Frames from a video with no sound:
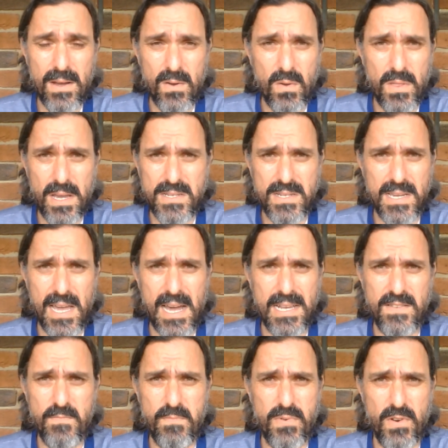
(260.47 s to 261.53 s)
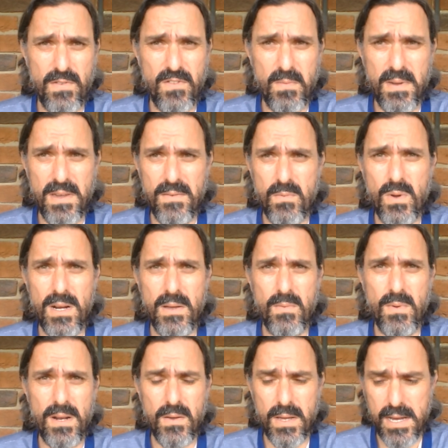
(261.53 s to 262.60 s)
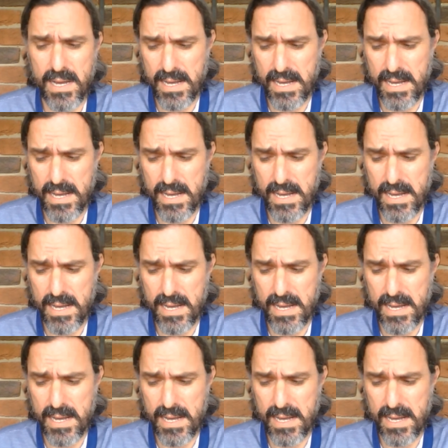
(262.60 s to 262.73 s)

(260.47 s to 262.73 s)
those cigars have proven to be really, really